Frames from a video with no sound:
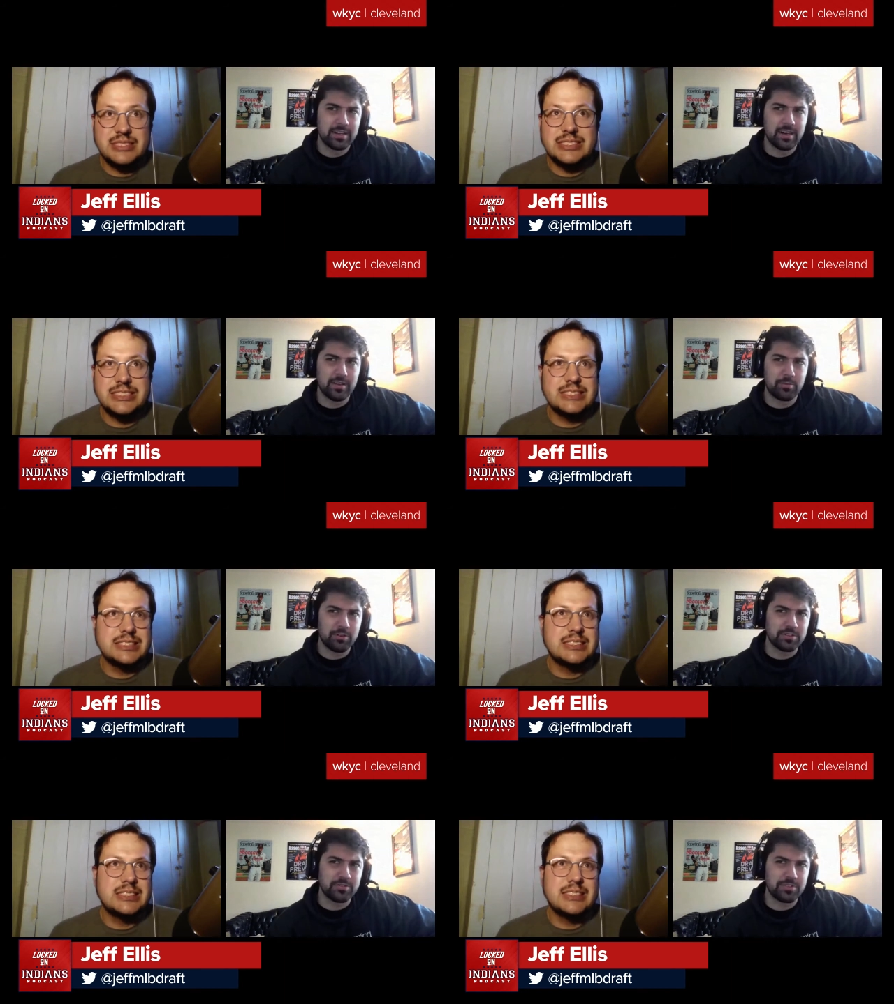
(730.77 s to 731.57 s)
Speaker 1: Uh, the
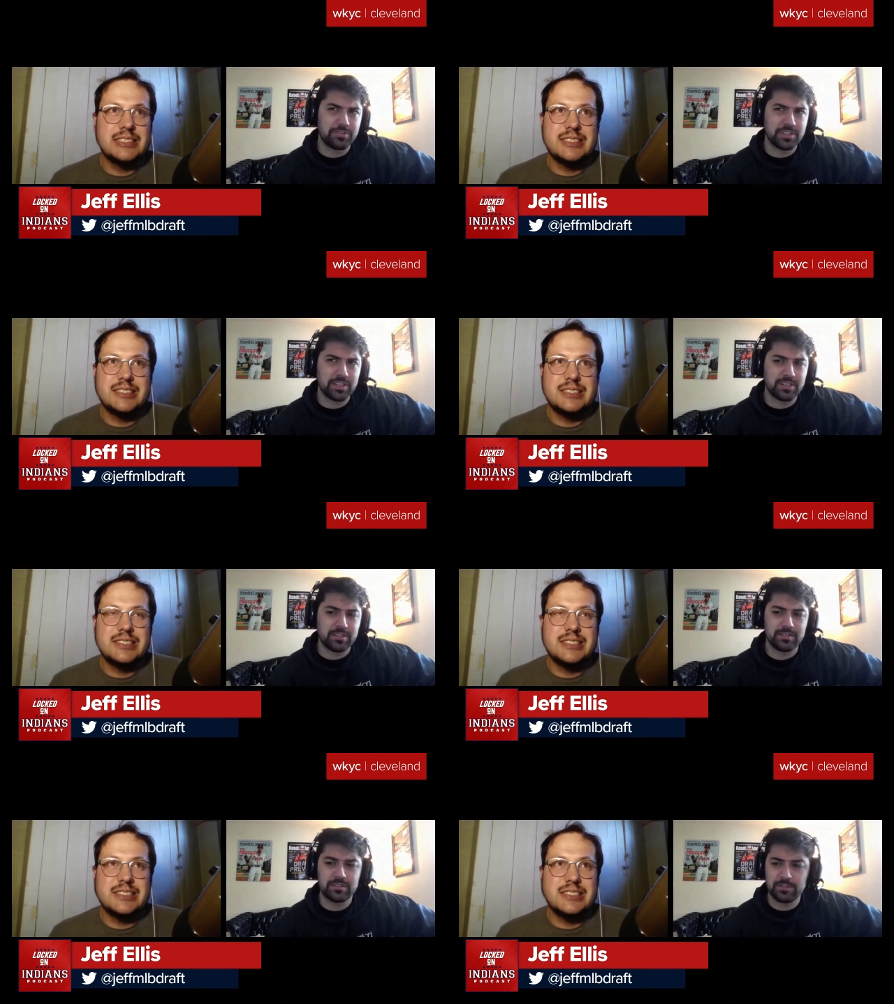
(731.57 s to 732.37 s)
Brewers are
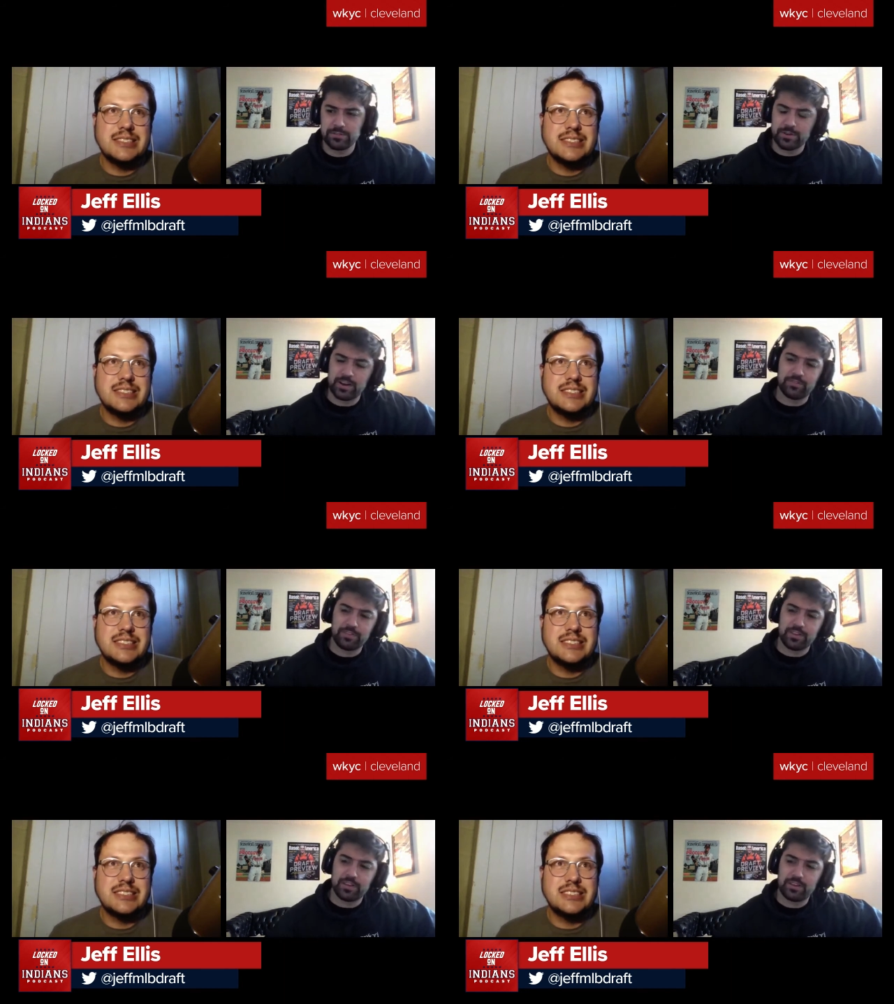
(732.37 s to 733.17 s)
15. Who's right
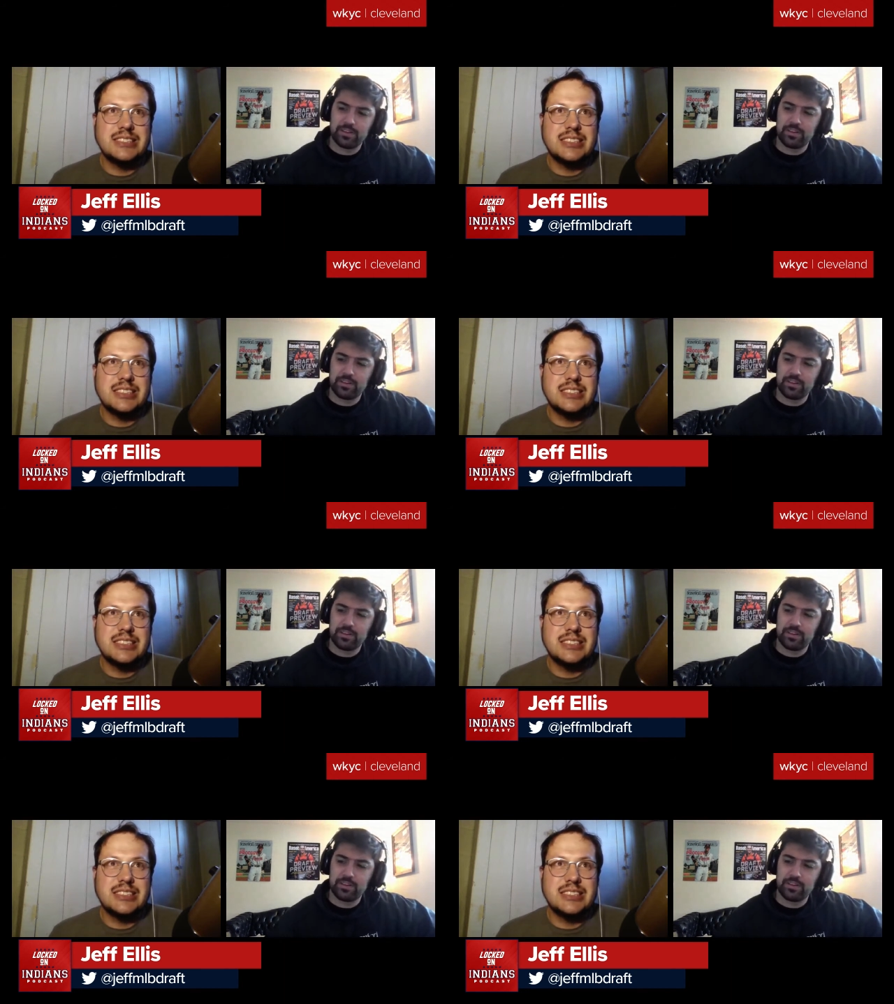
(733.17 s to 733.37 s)
after that?